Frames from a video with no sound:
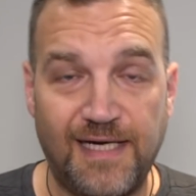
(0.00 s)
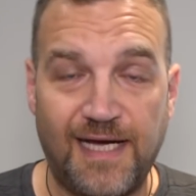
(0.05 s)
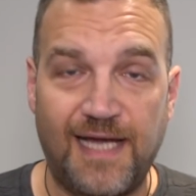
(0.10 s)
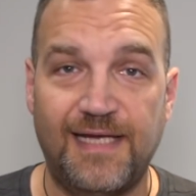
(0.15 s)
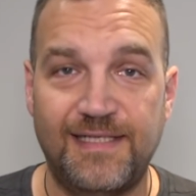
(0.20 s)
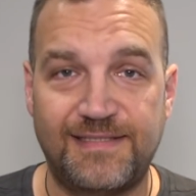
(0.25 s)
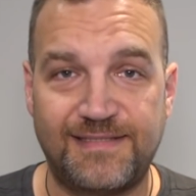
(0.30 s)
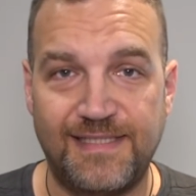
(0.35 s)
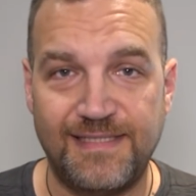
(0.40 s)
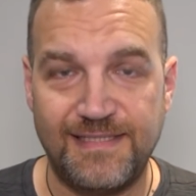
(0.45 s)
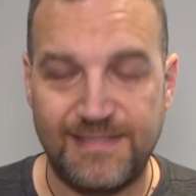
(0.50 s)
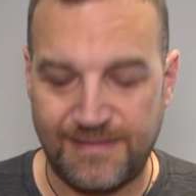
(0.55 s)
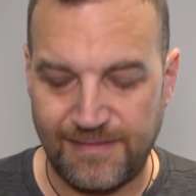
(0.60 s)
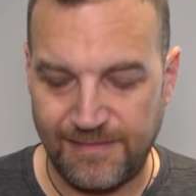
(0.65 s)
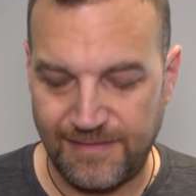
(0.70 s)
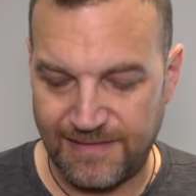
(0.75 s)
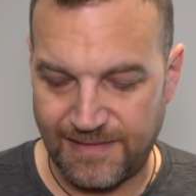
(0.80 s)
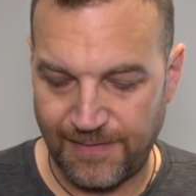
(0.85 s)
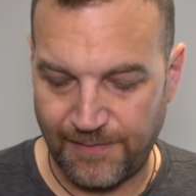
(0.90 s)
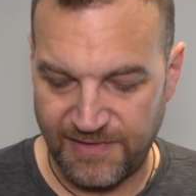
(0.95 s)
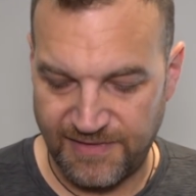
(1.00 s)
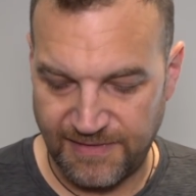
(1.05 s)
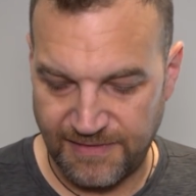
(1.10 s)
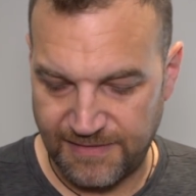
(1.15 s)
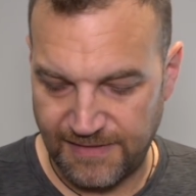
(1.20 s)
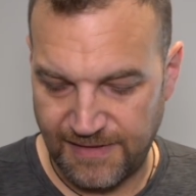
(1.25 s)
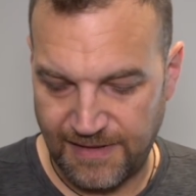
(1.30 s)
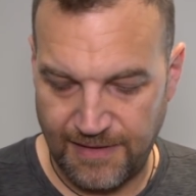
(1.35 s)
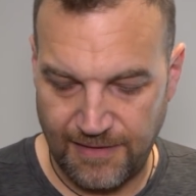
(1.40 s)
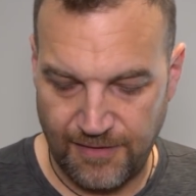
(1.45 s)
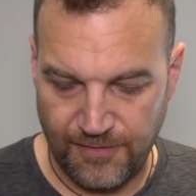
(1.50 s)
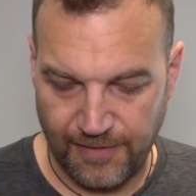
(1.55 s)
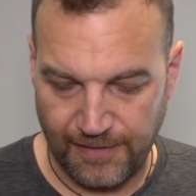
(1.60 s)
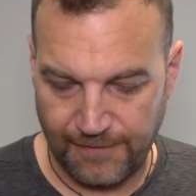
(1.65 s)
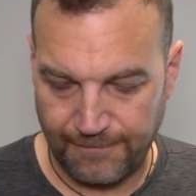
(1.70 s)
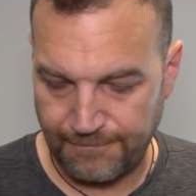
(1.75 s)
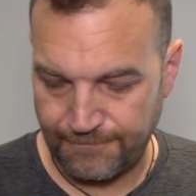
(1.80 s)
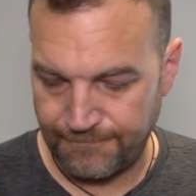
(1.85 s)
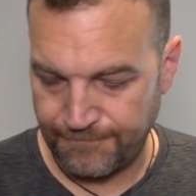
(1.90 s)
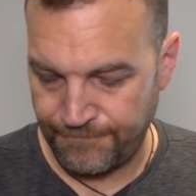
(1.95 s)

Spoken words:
and it's instantly damaging to your hearing.